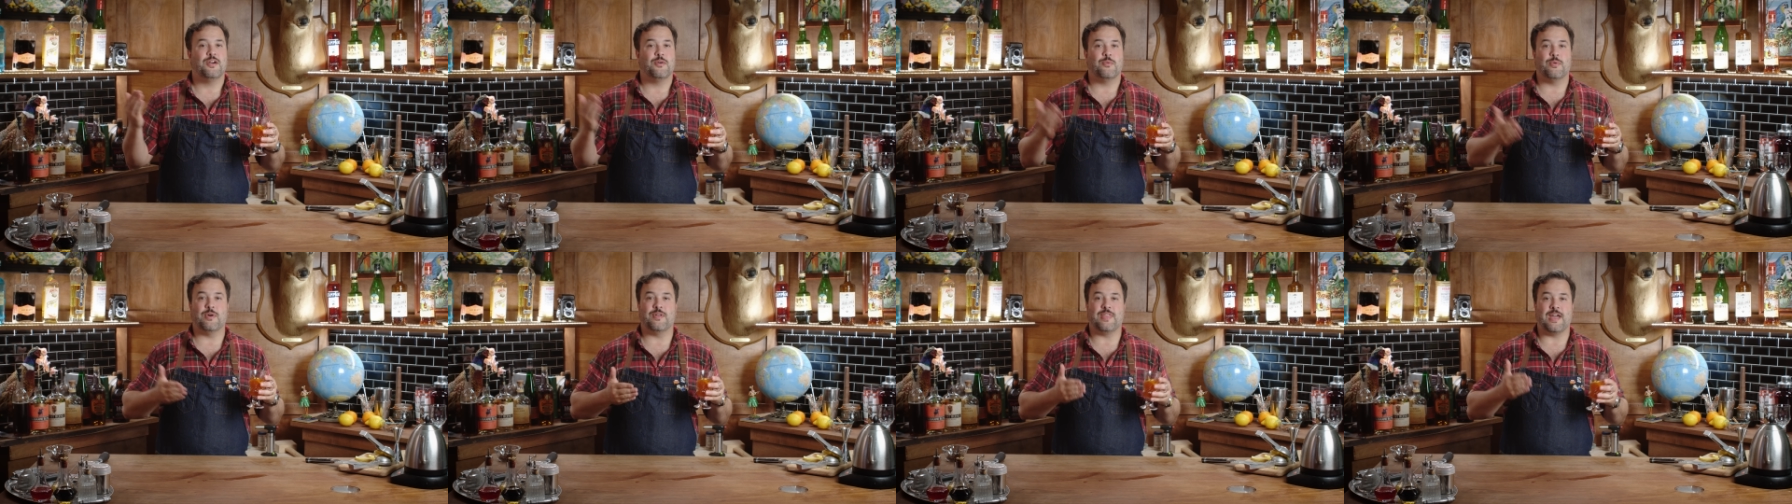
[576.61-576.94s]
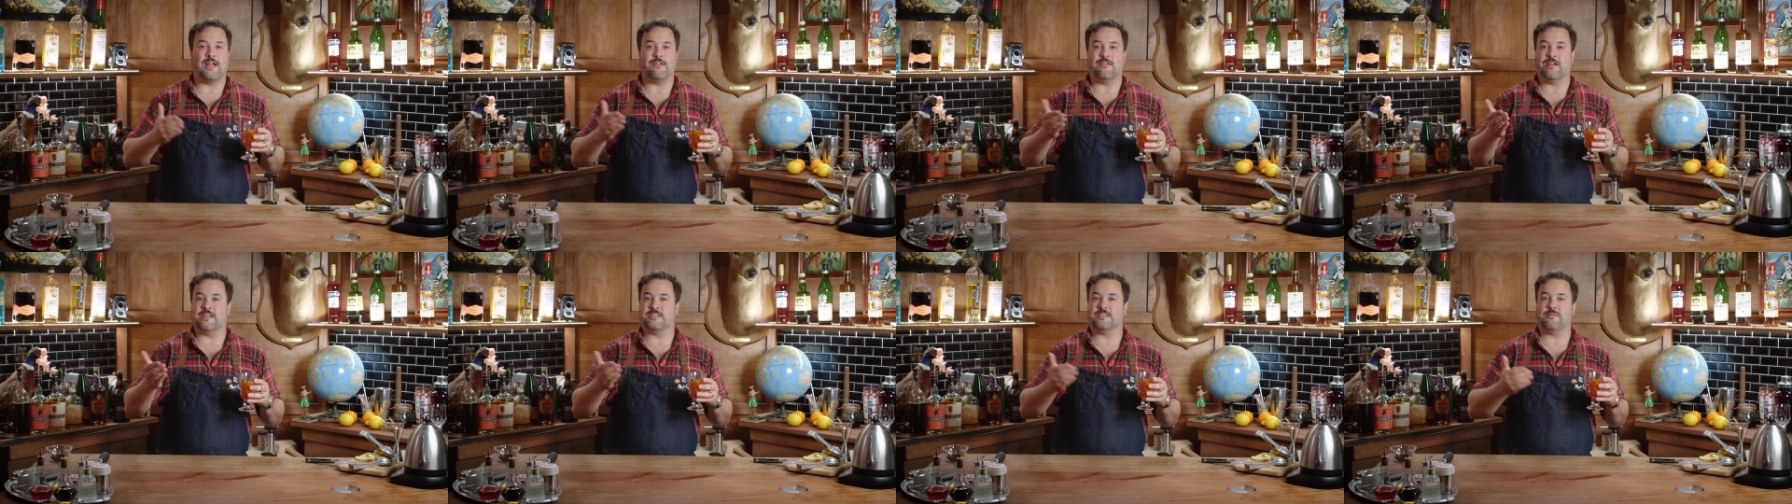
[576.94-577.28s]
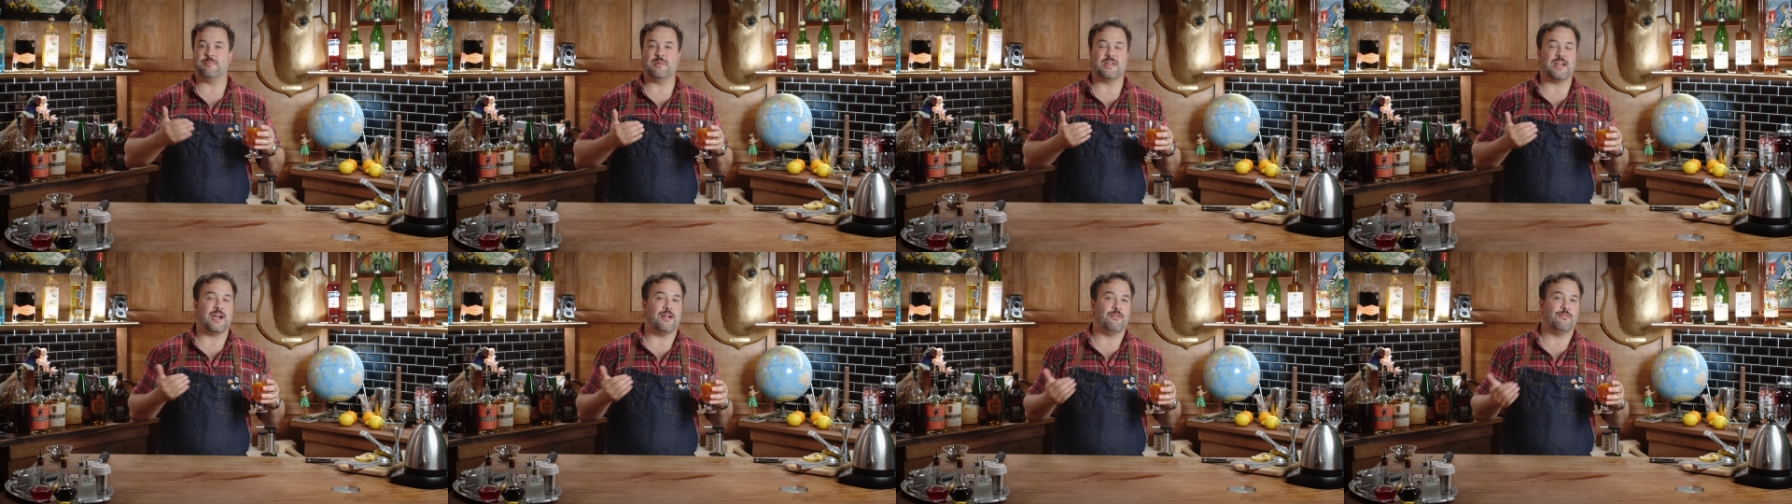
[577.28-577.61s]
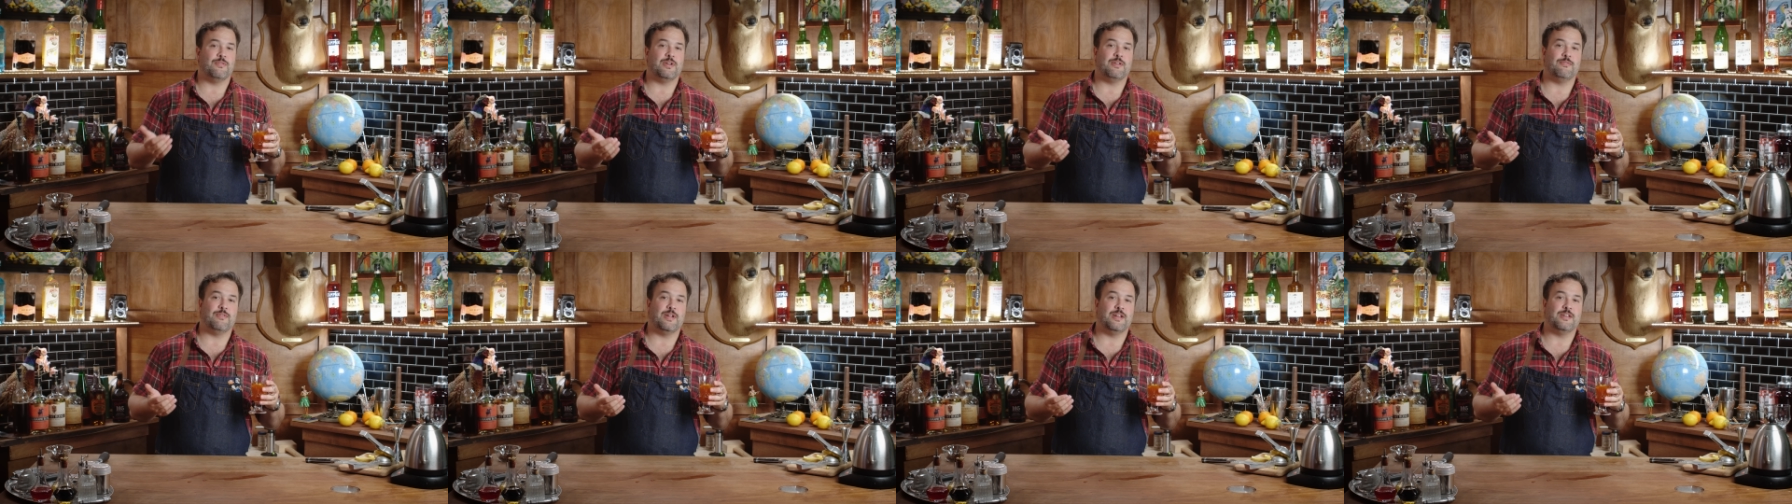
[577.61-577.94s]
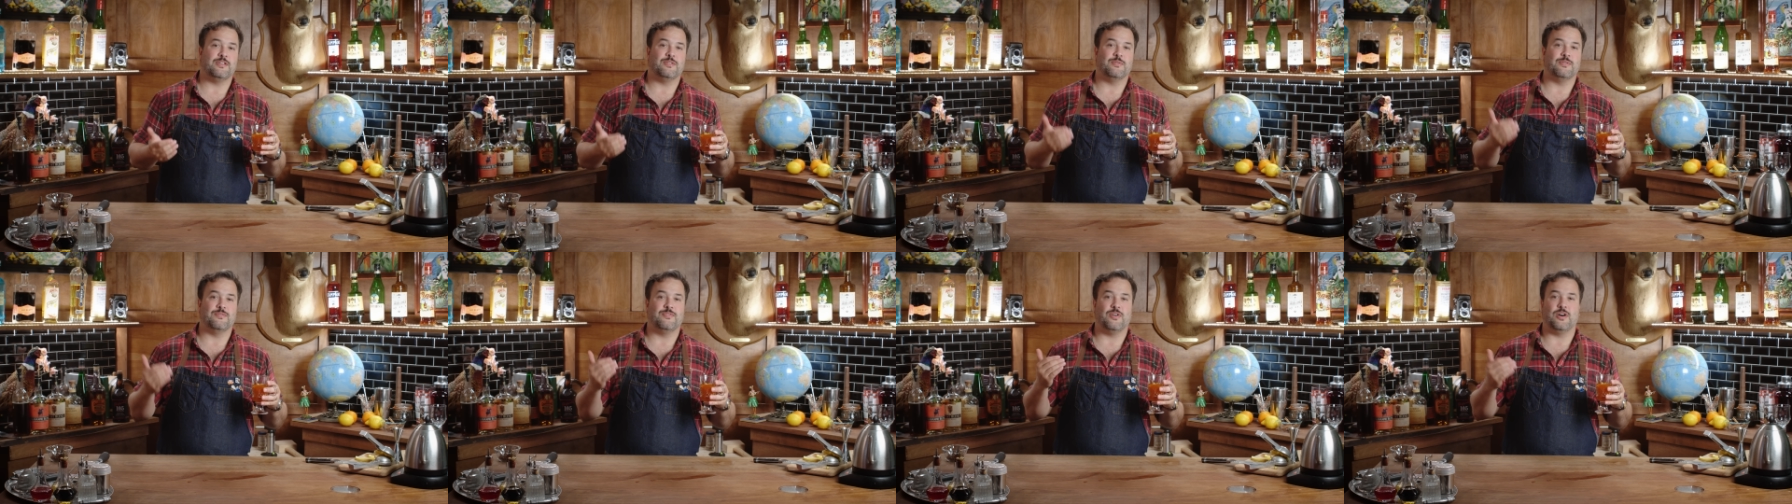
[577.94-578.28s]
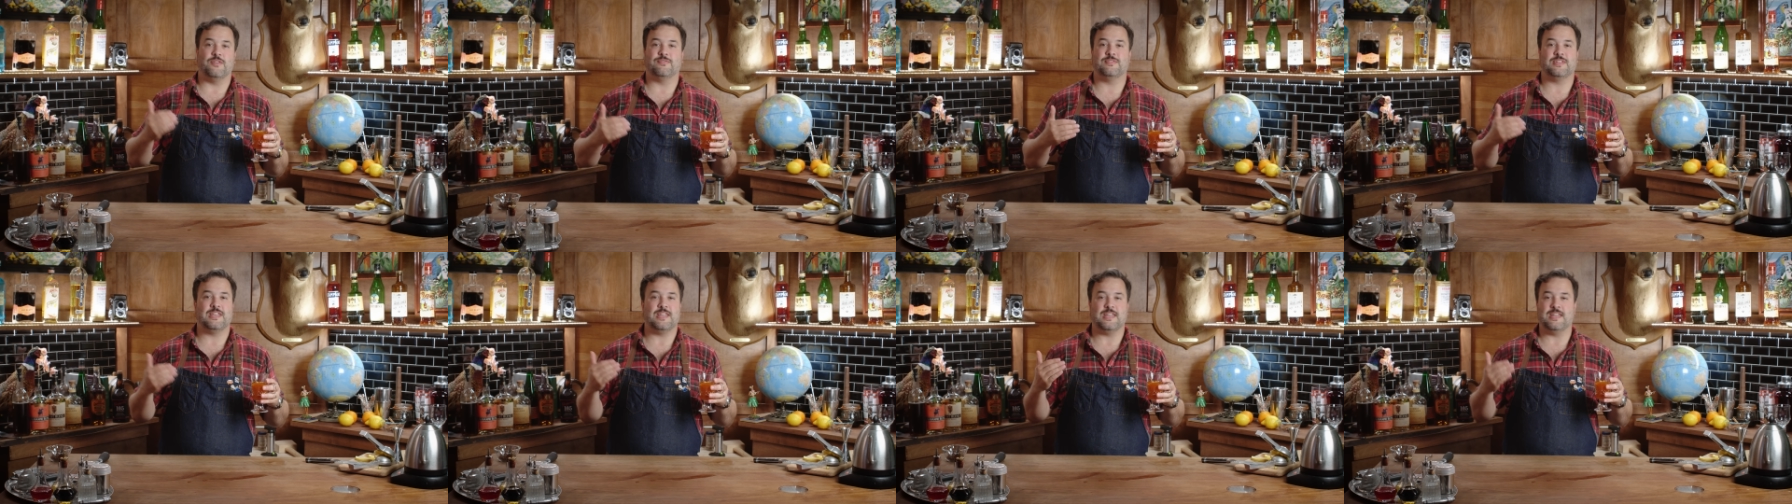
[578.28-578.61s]
where that recipe got rewritten to
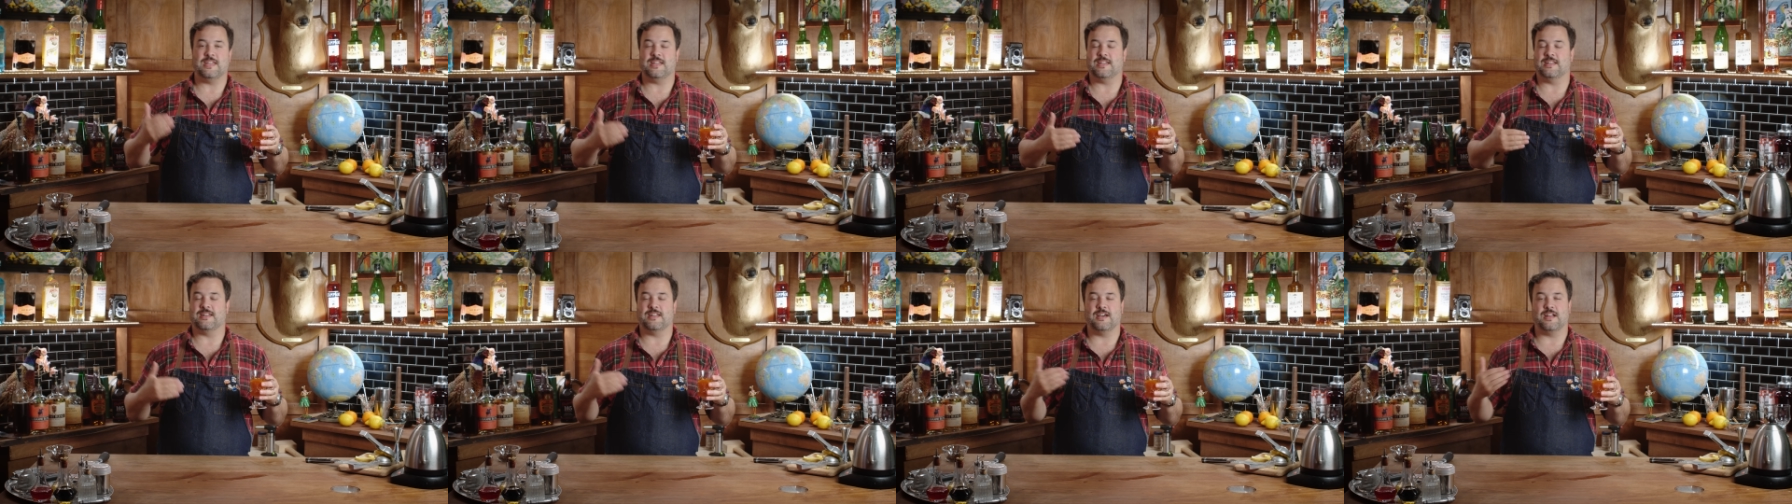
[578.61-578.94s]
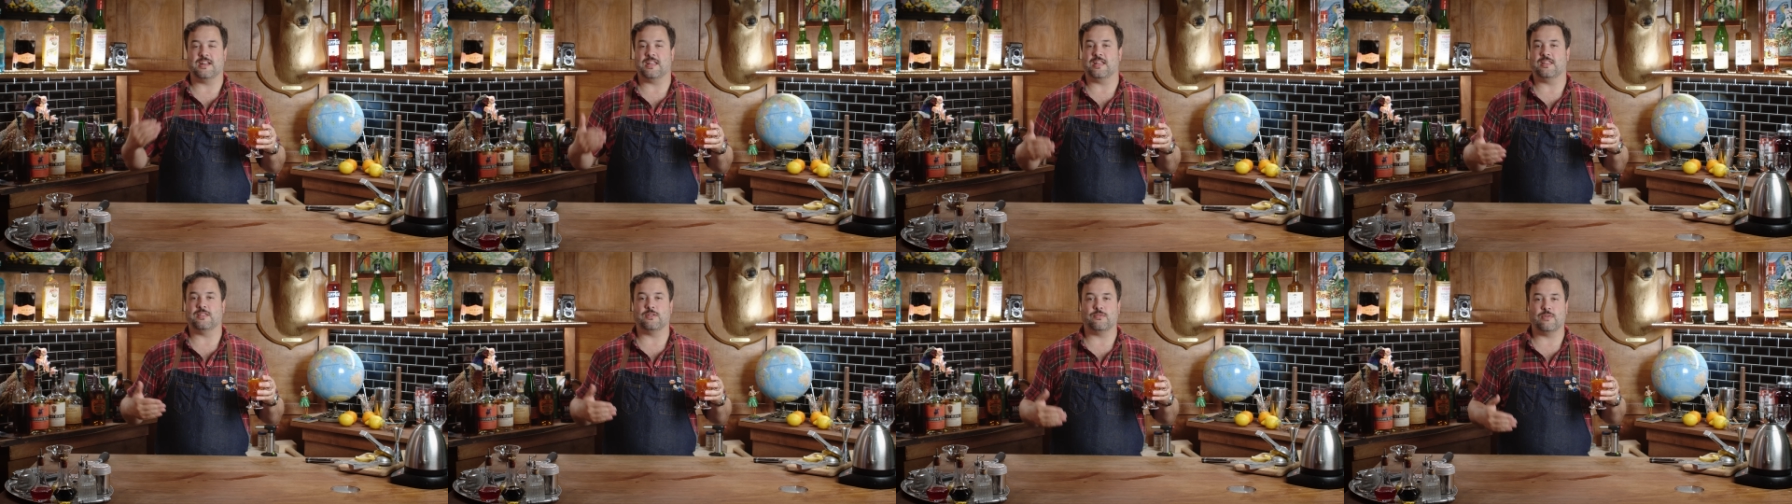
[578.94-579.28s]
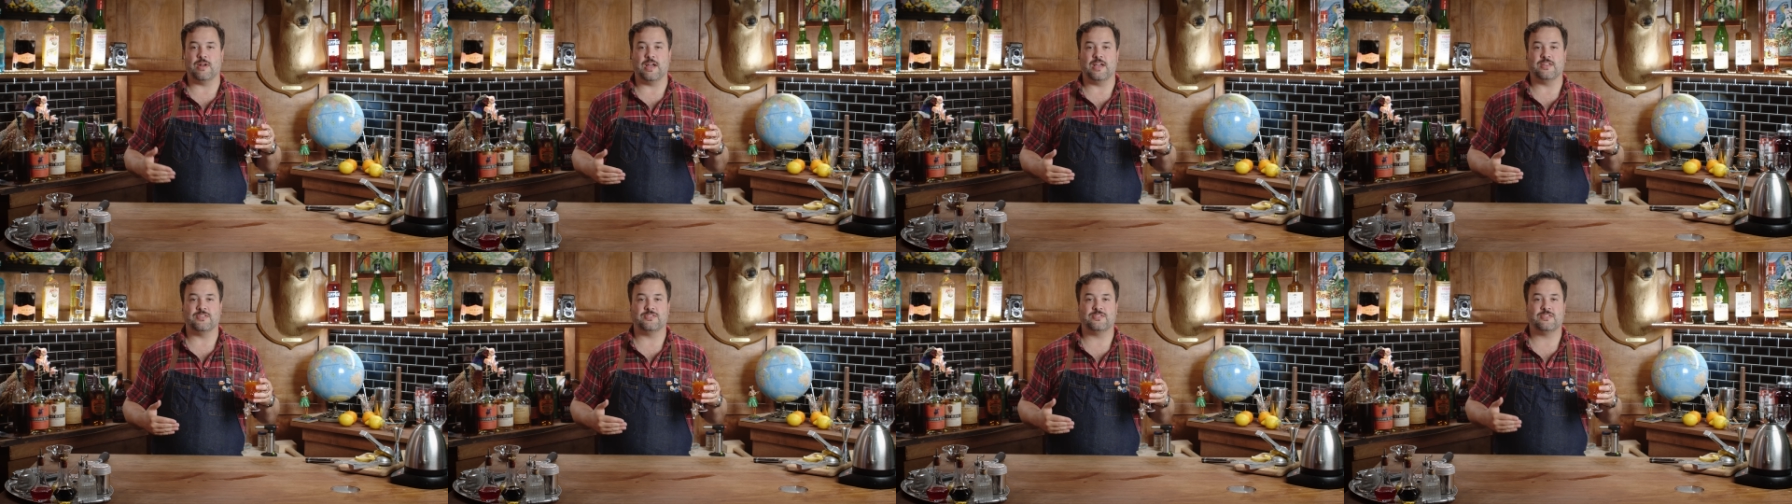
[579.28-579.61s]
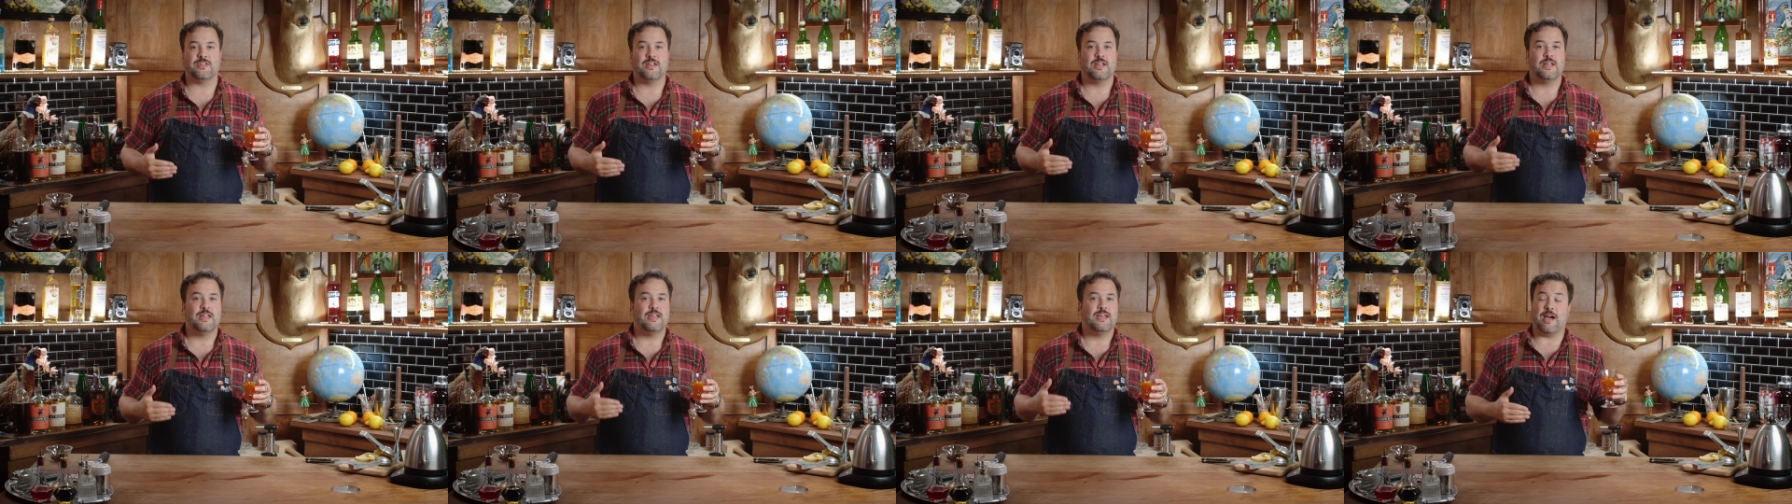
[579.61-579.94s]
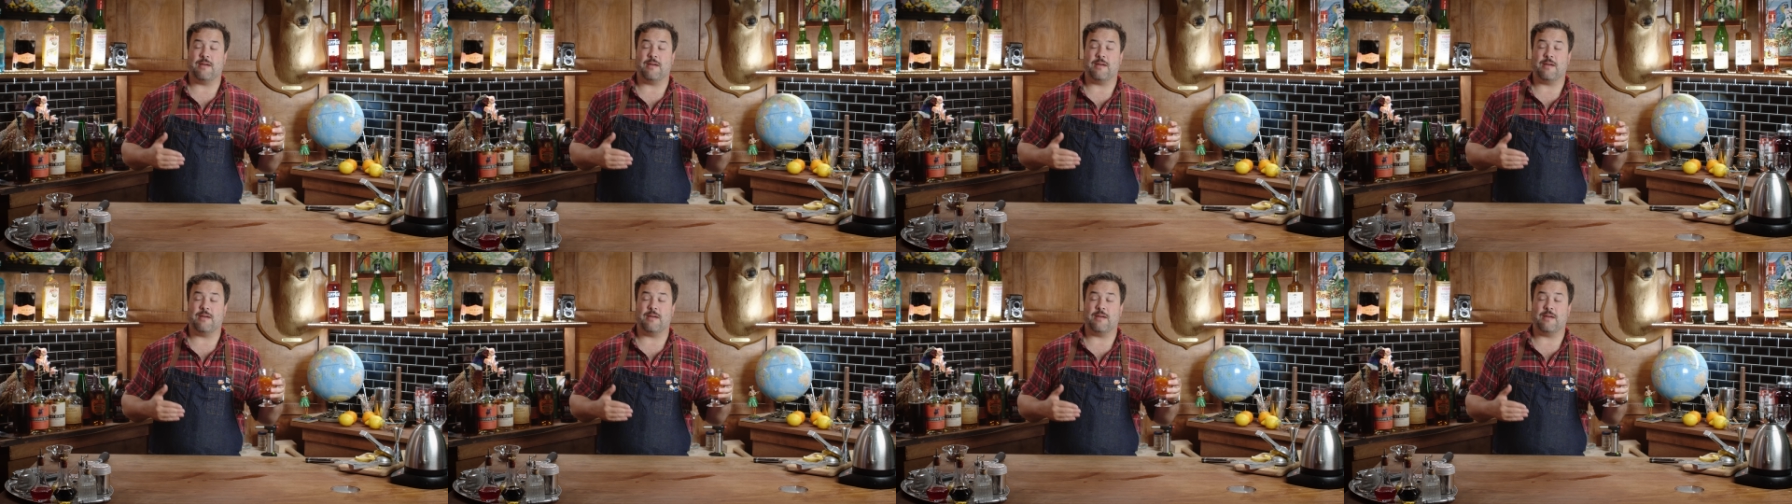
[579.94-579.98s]
involve tea and honey and the rest.